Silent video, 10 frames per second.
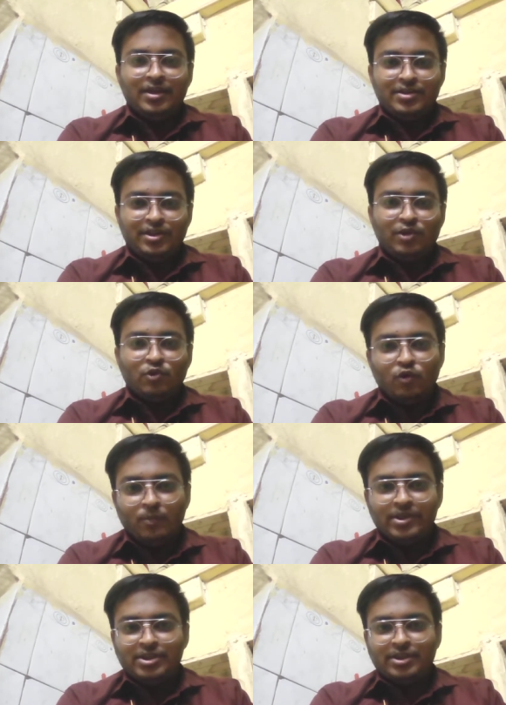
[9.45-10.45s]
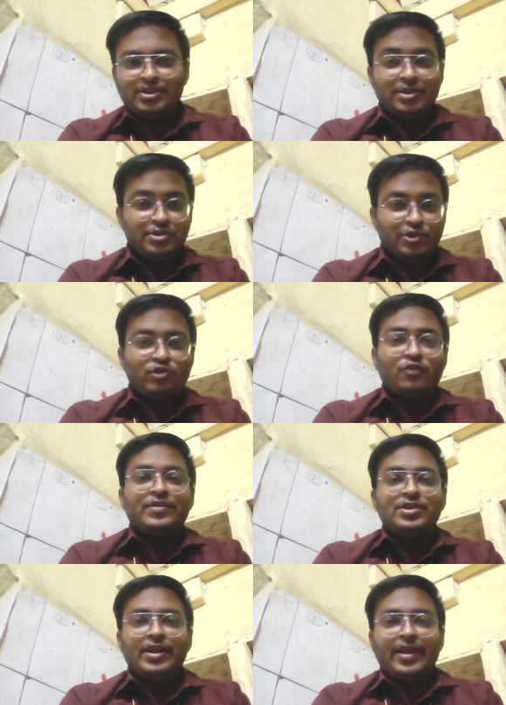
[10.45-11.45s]
Shri Guru Gobind Singh Ji Institute of
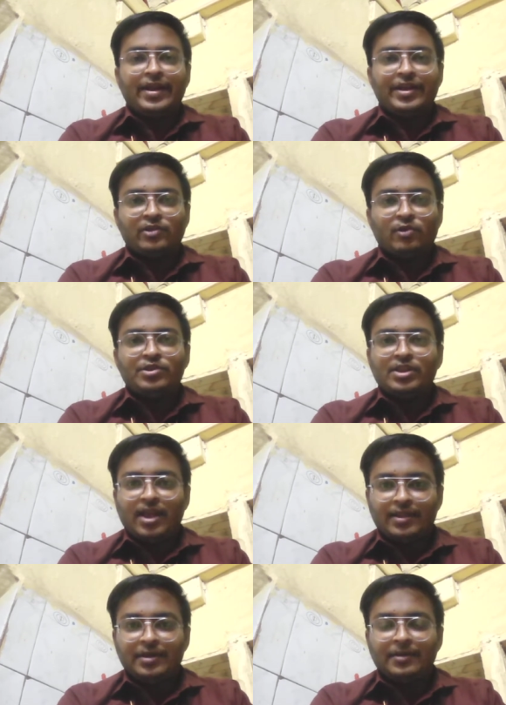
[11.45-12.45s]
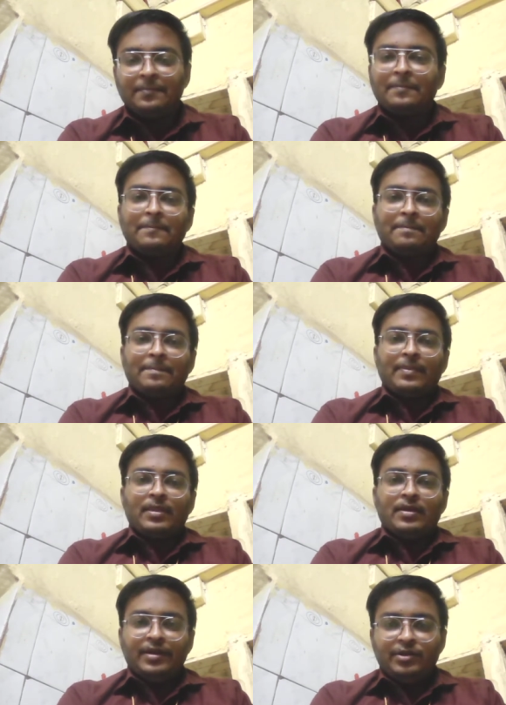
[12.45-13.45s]
Engineering and Technology, Nanded
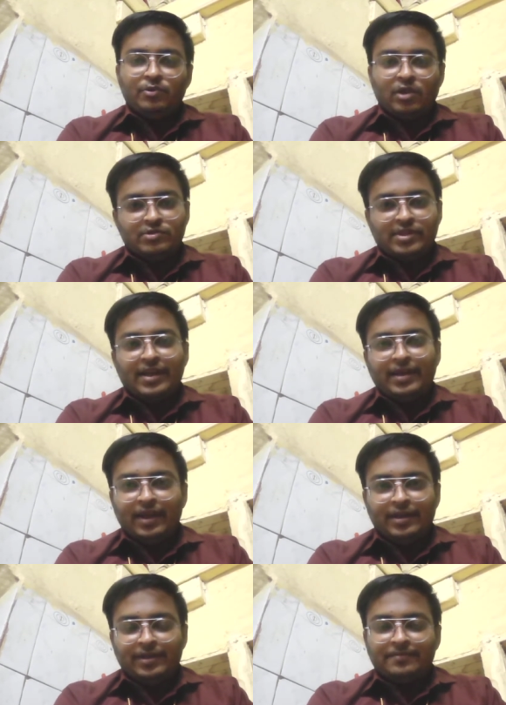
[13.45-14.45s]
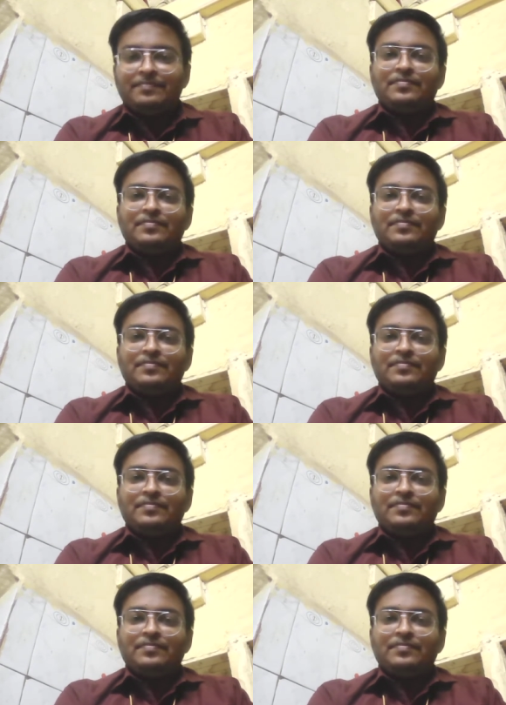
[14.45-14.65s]
in two thousand eighteen.